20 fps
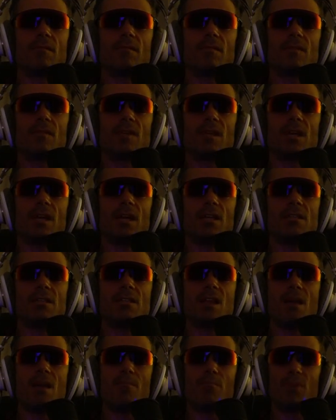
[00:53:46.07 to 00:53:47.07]
It's
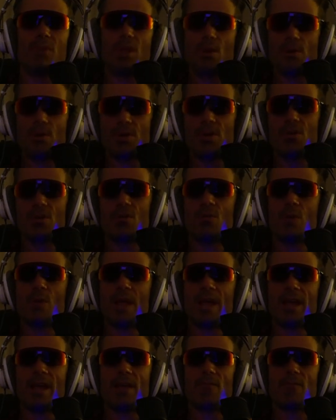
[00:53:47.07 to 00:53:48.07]
not blowing you
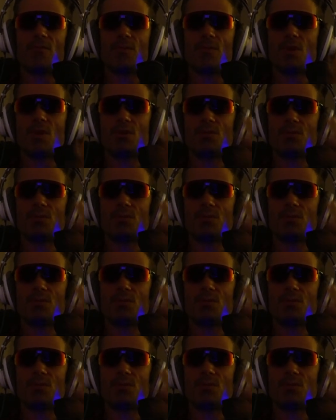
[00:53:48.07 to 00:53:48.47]
away for most